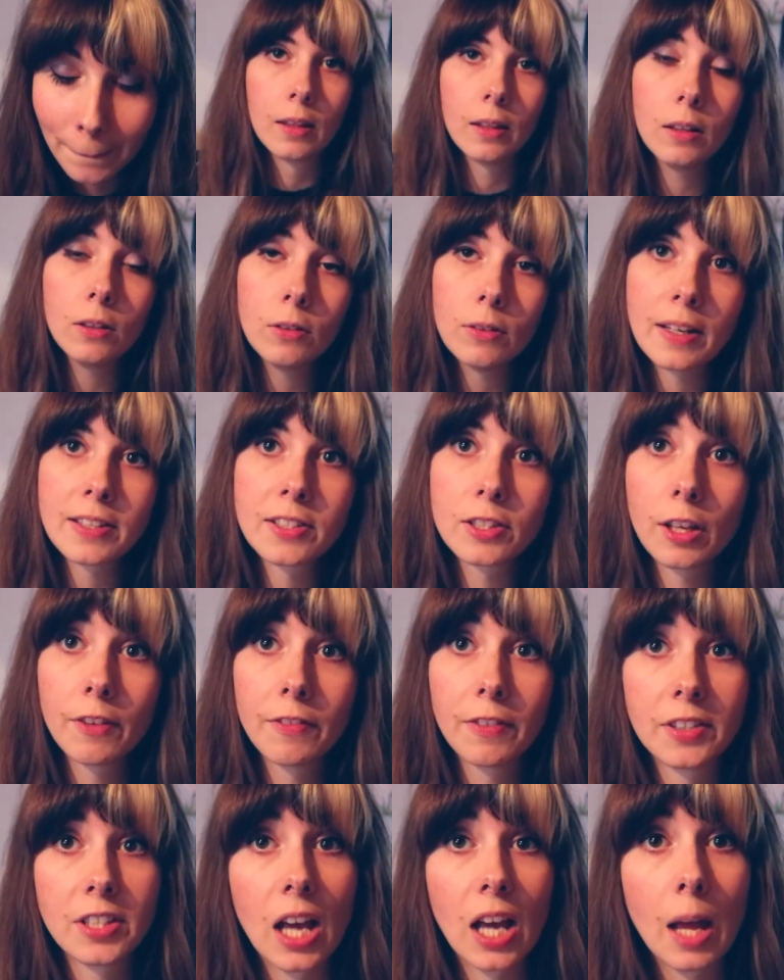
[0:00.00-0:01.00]
The rest
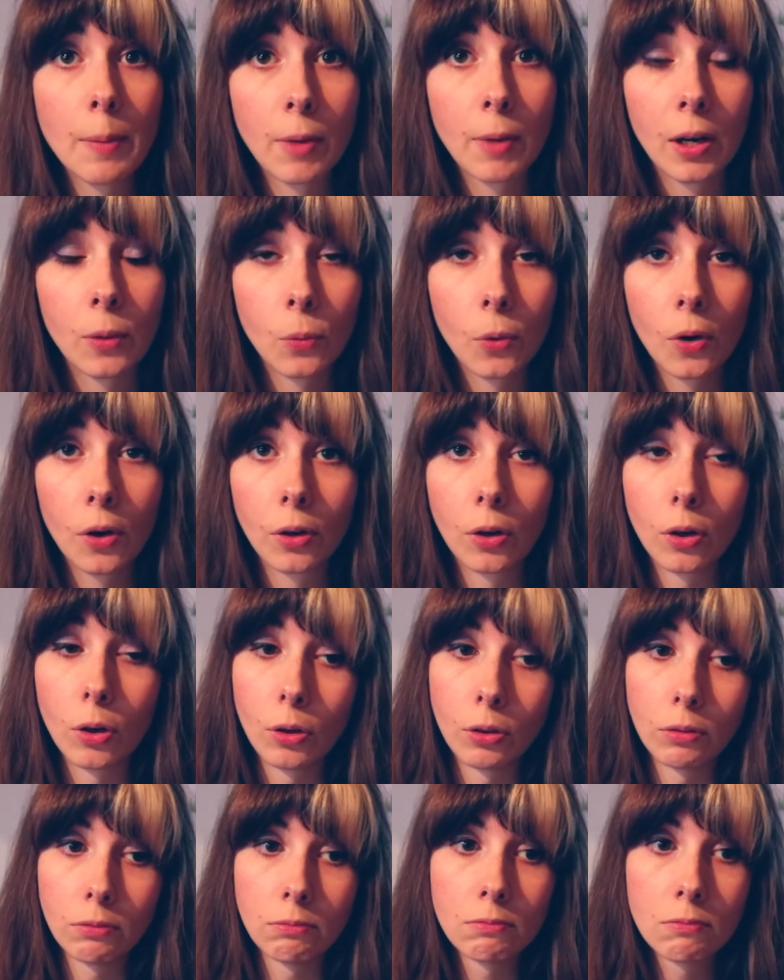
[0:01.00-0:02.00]
of the time I work
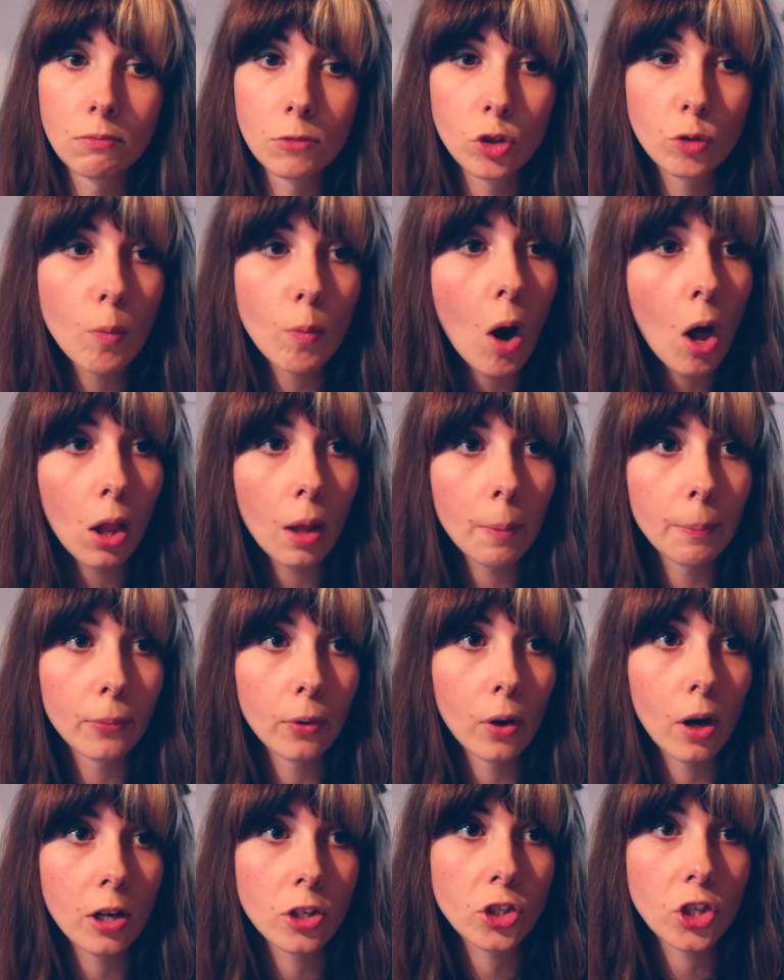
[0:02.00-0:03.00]
on smaller
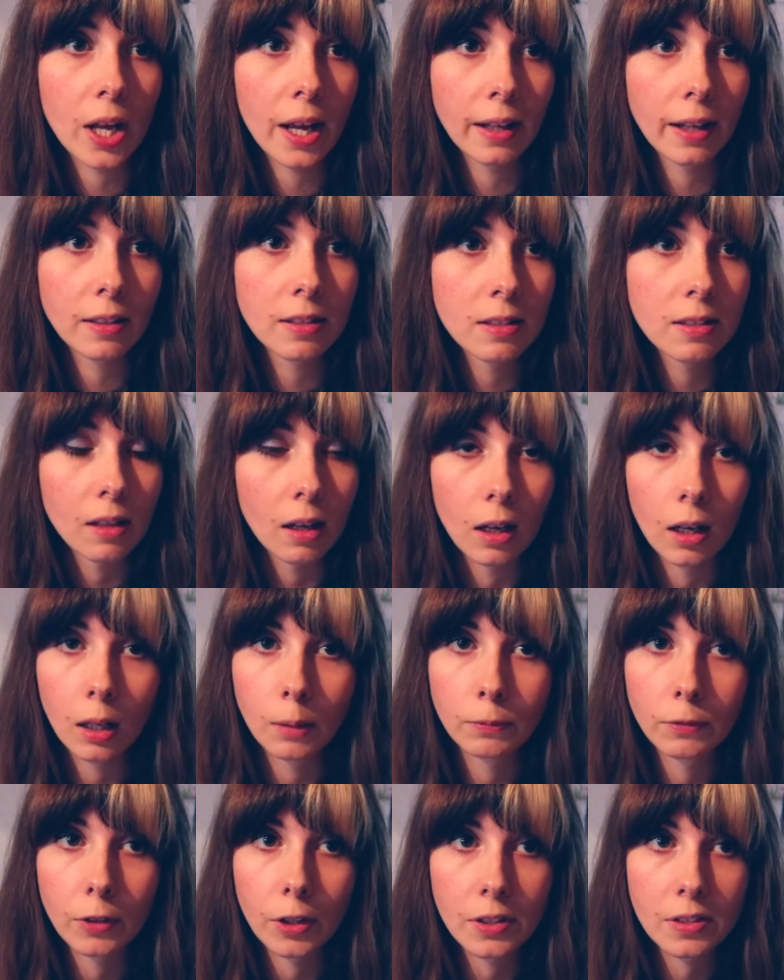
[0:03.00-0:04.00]
projects,
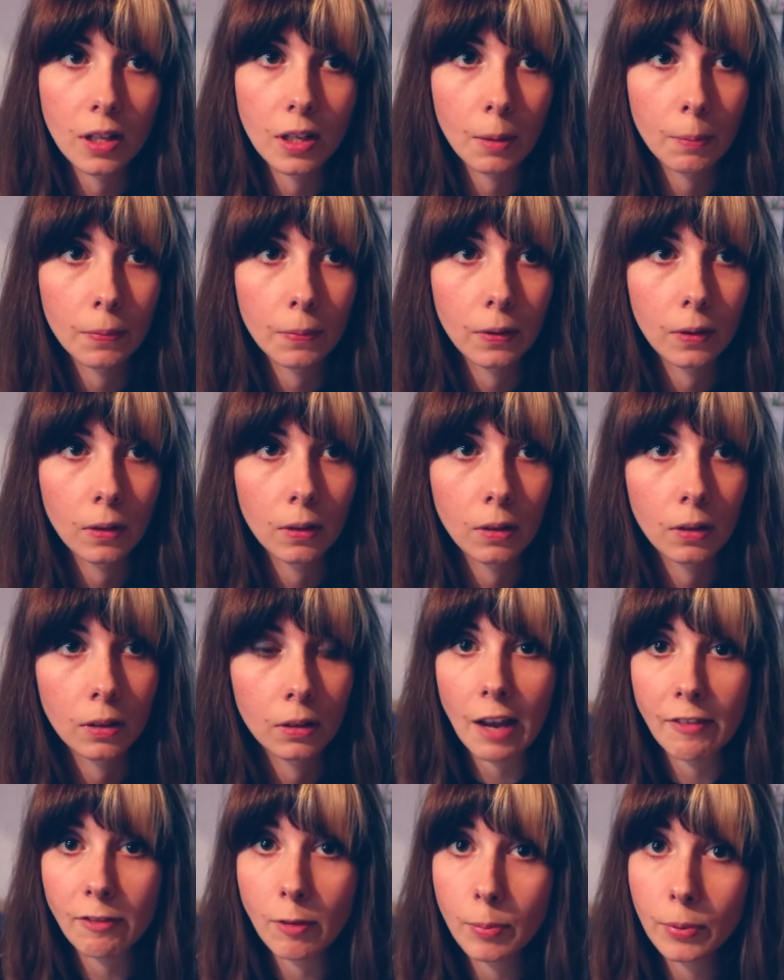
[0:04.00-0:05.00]
for
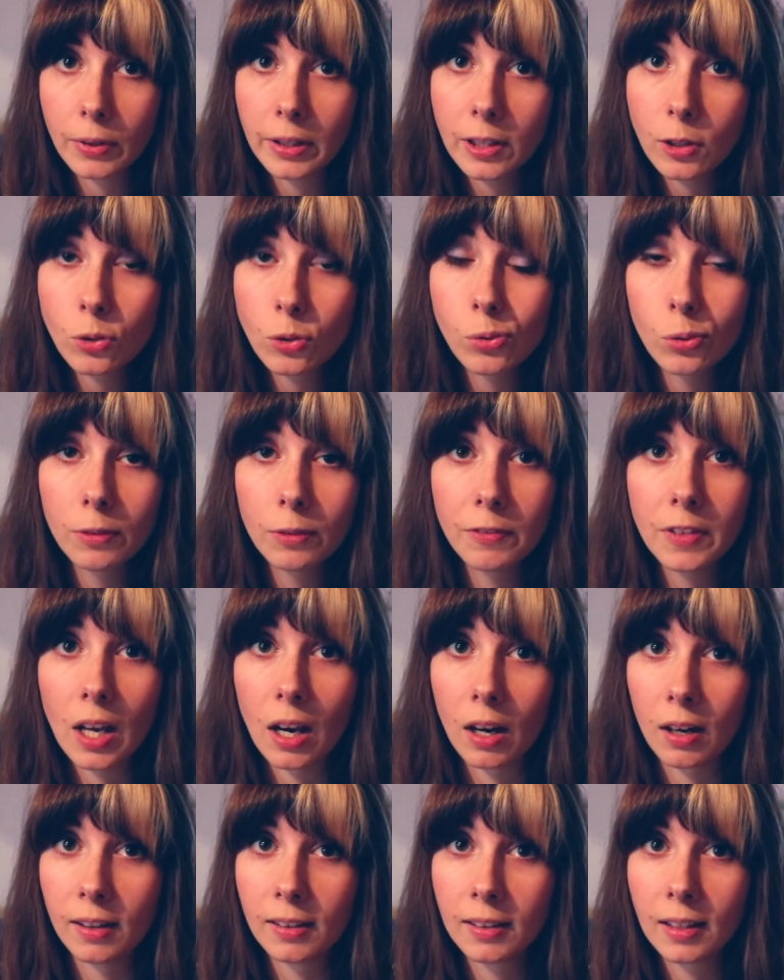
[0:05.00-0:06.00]
example, a pretty cool
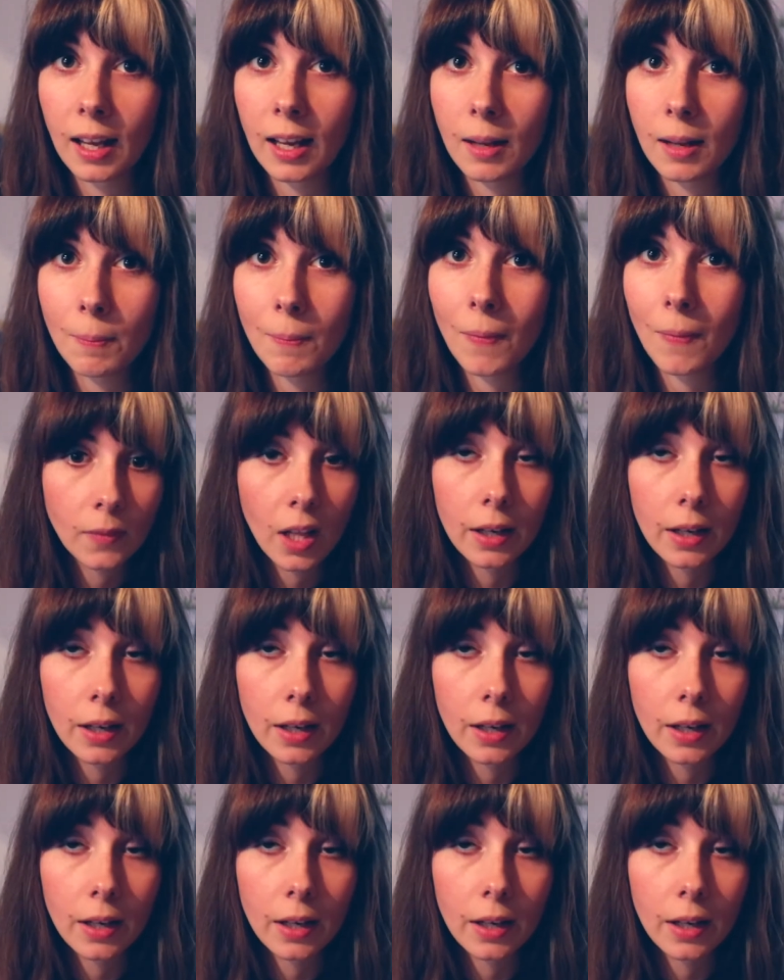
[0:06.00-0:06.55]
VR game.